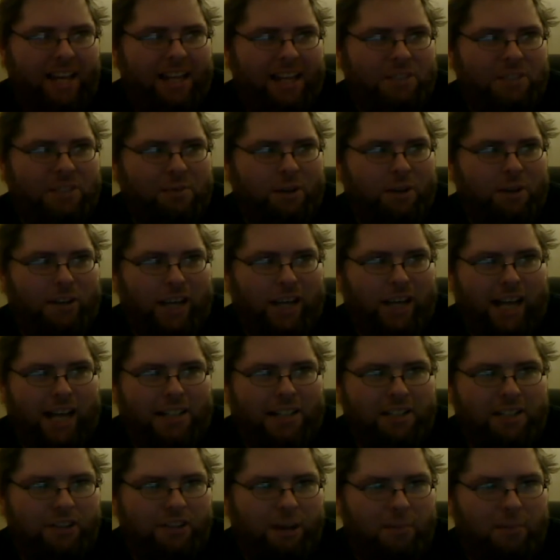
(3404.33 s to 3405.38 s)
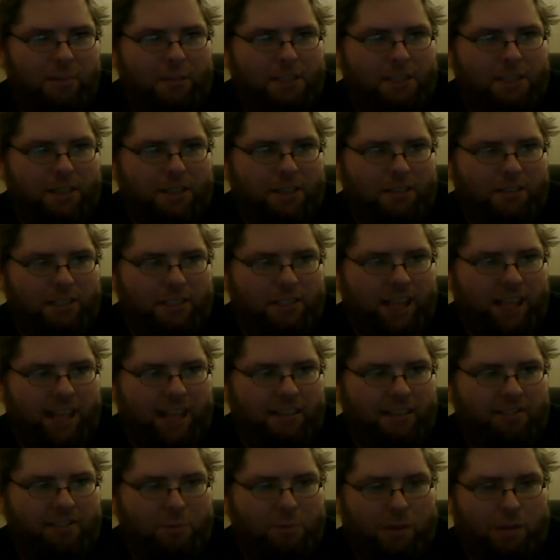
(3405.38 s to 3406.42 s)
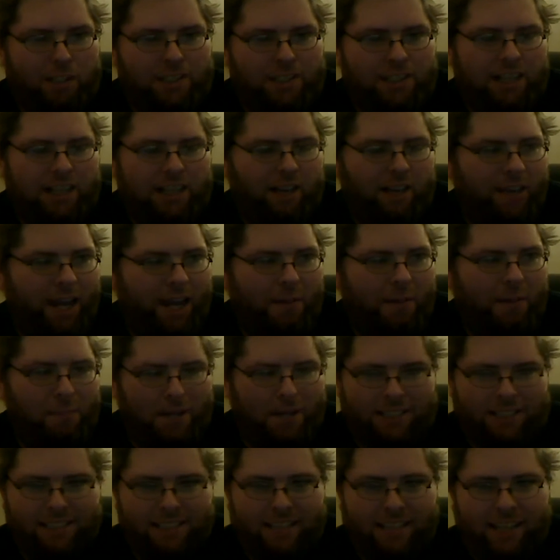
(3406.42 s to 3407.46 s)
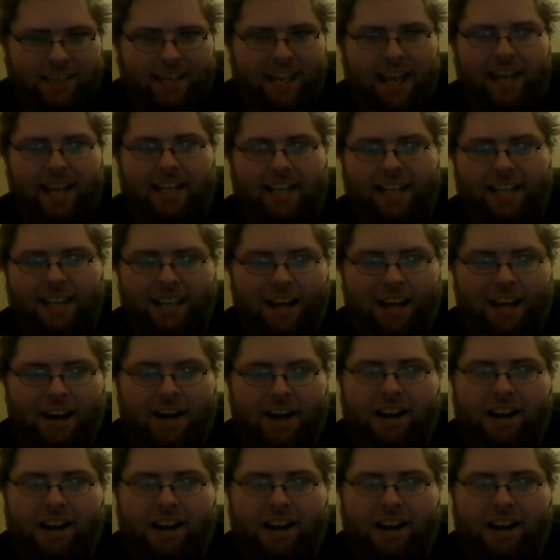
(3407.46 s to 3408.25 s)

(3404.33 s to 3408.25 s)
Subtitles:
because we only got 2 episodes left. One's coming up on Sunday, and then